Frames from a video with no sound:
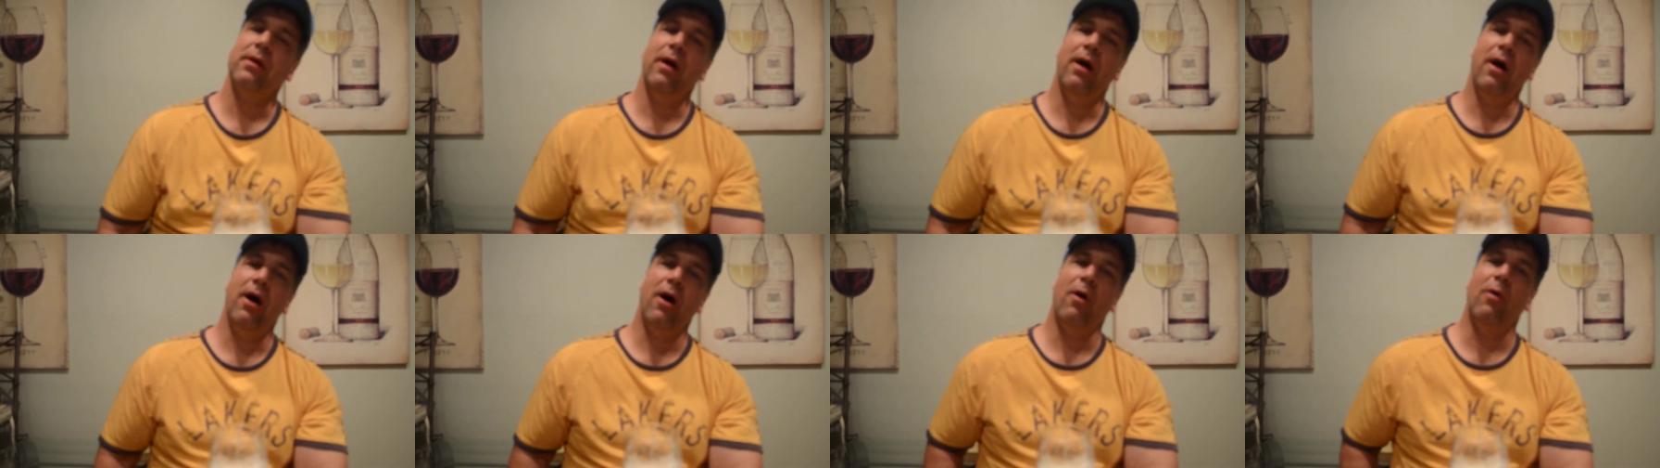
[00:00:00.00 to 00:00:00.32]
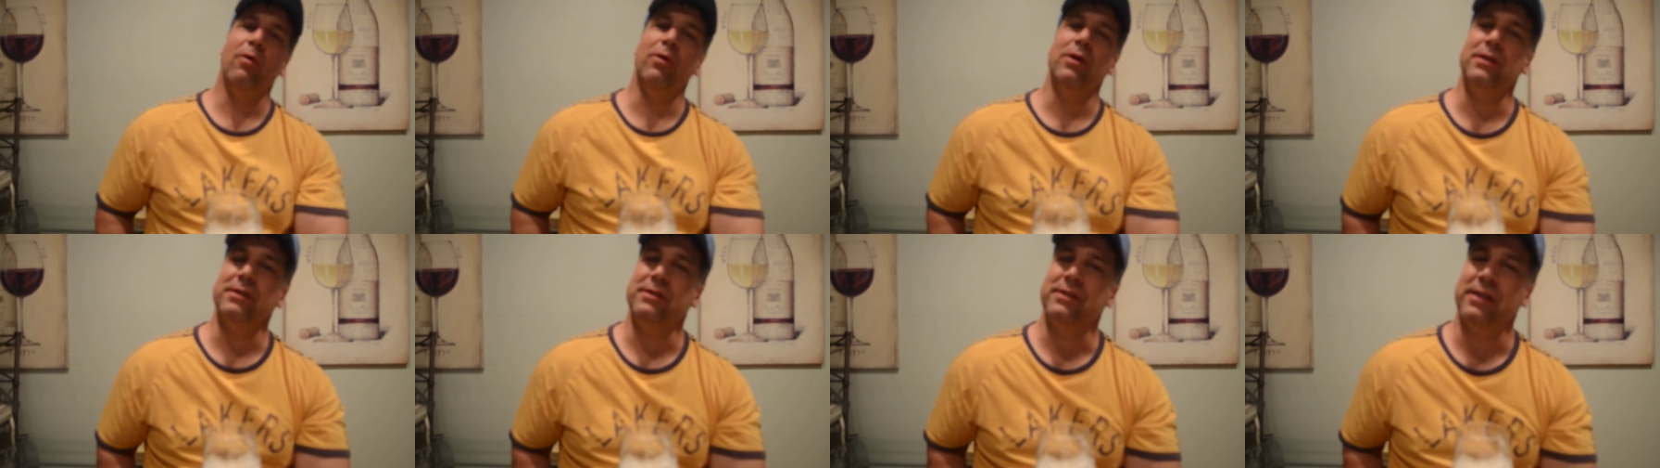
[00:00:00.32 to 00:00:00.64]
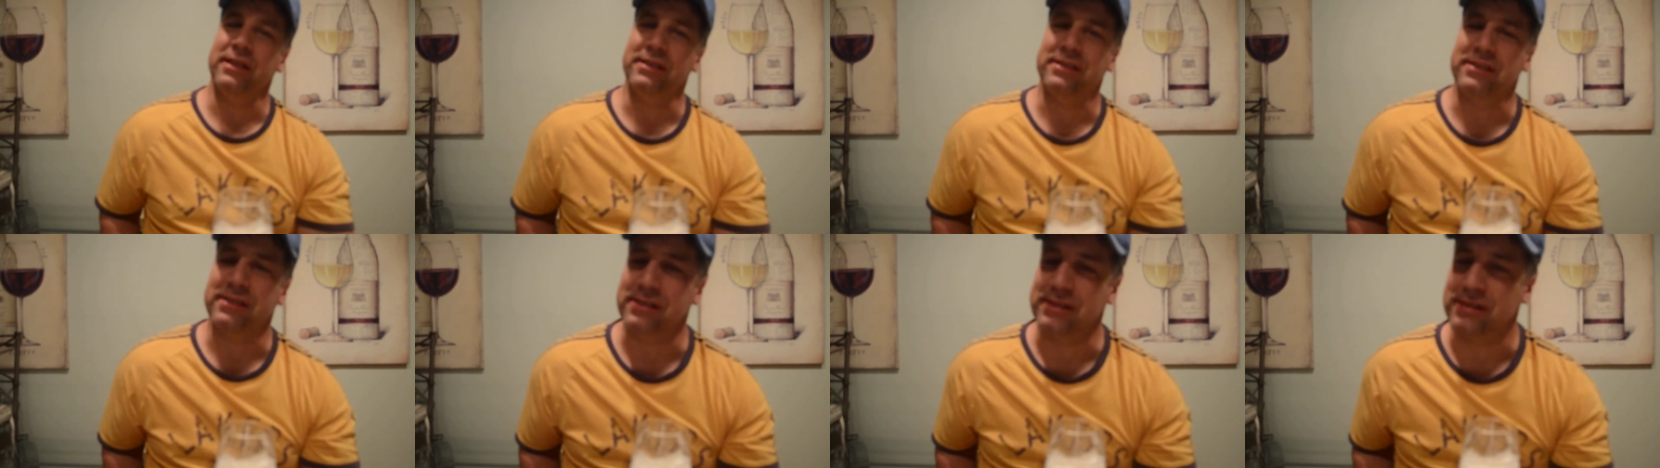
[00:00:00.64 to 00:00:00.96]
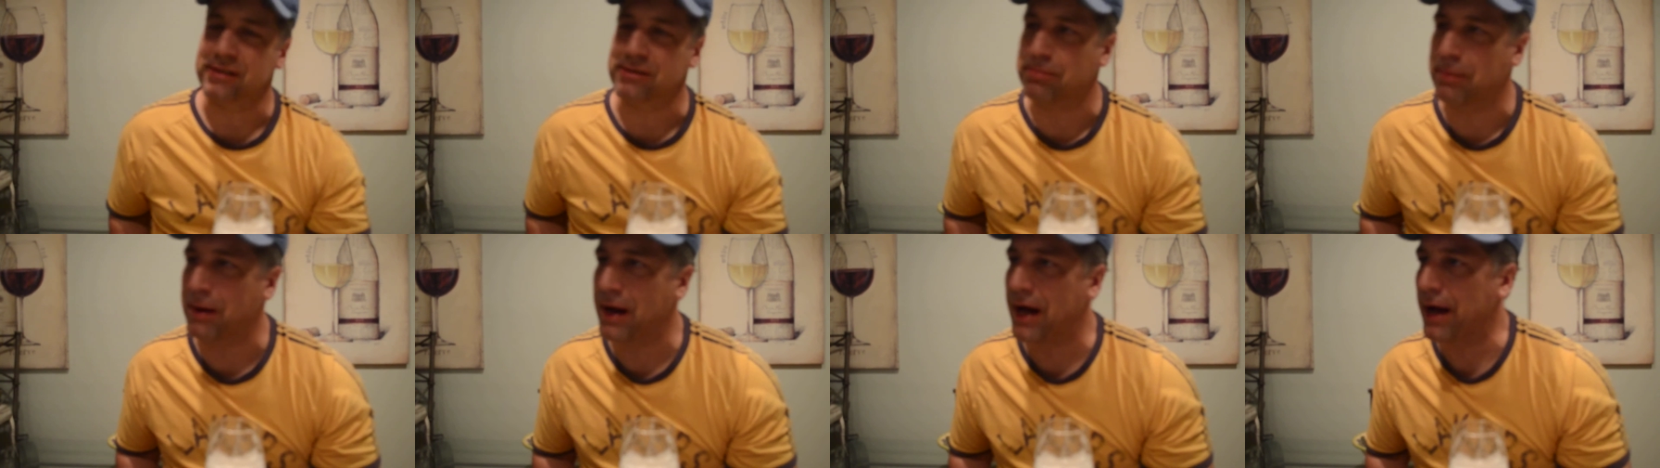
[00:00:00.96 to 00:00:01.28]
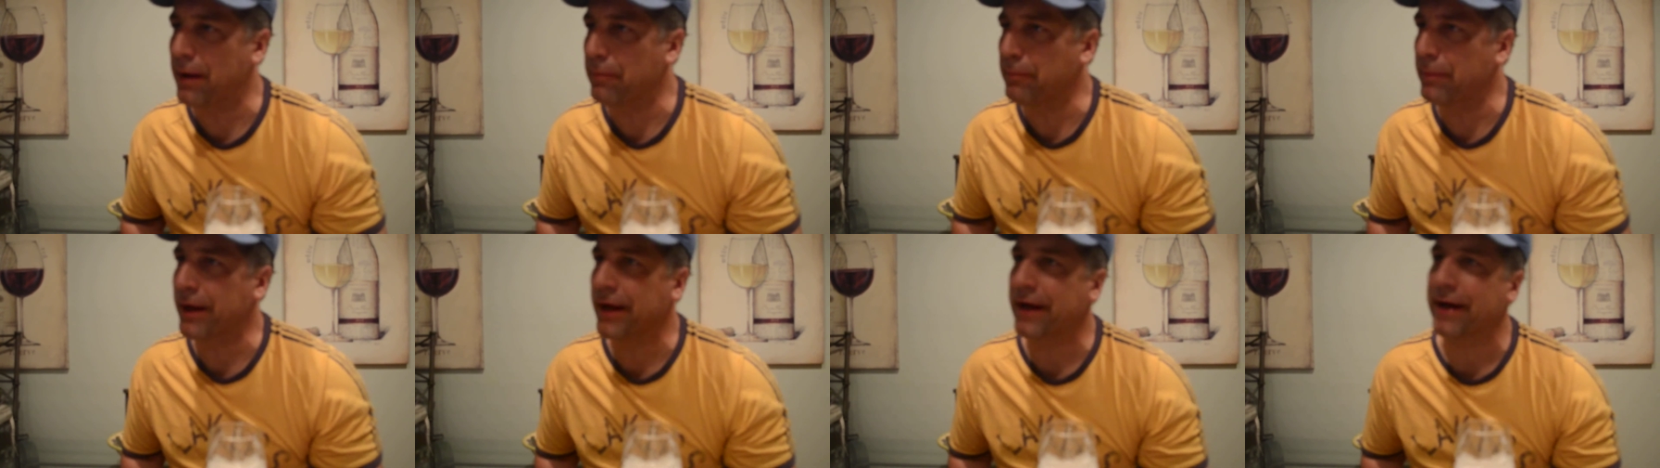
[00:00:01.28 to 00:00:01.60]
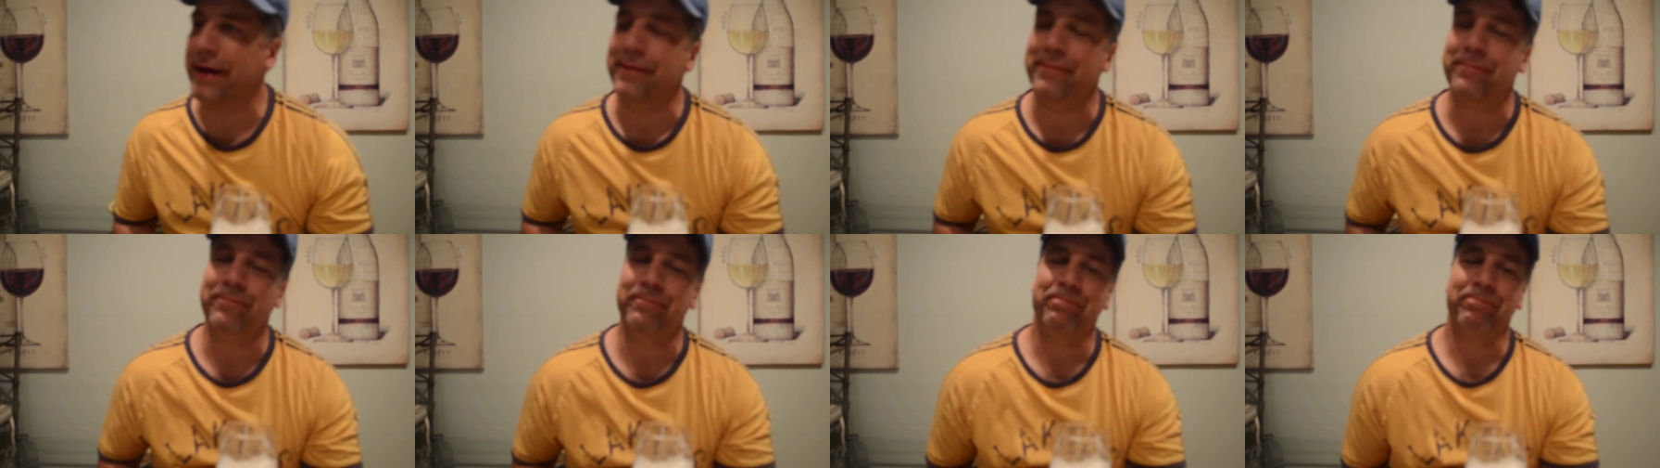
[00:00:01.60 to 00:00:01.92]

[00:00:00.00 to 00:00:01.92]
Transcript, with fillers: always hits the spot, man.